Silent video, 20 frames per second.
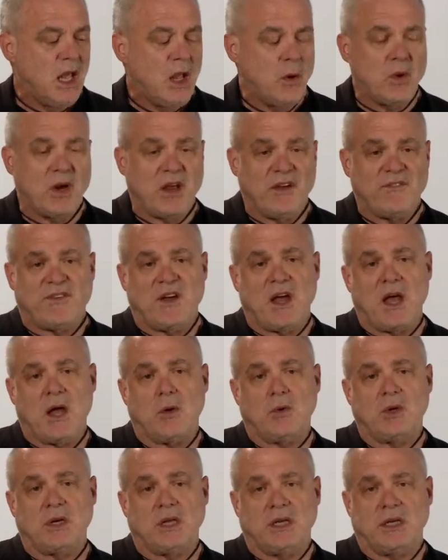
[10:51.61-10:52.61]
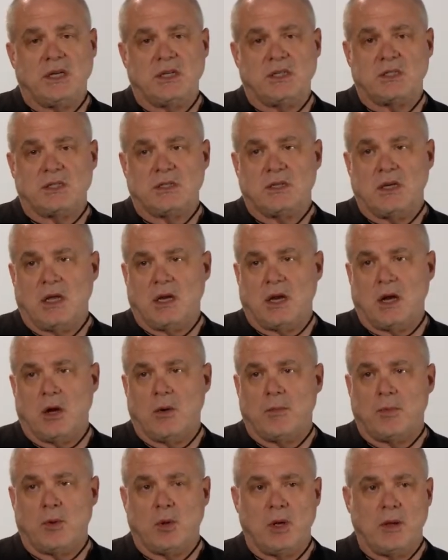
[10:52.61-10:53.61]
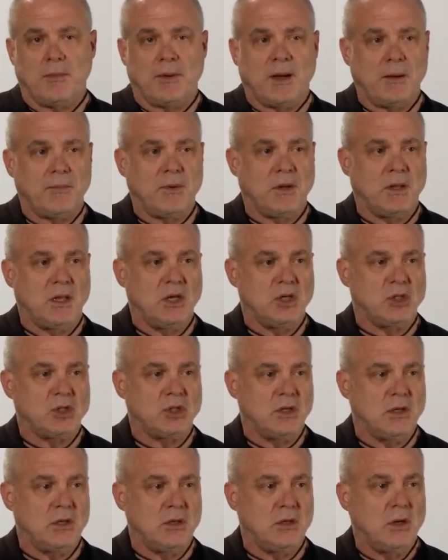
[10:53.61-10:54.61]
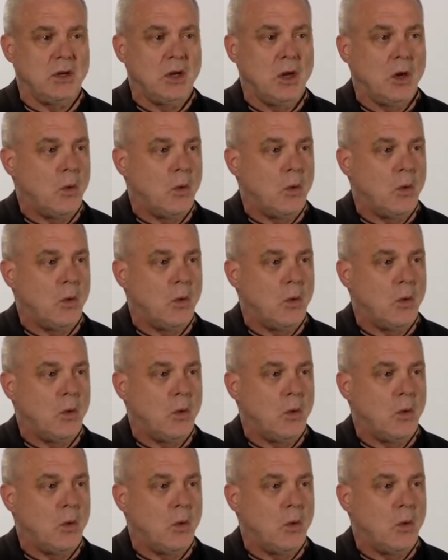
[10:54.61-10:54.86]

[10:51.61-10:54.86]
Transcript: And what I found is in our employee population,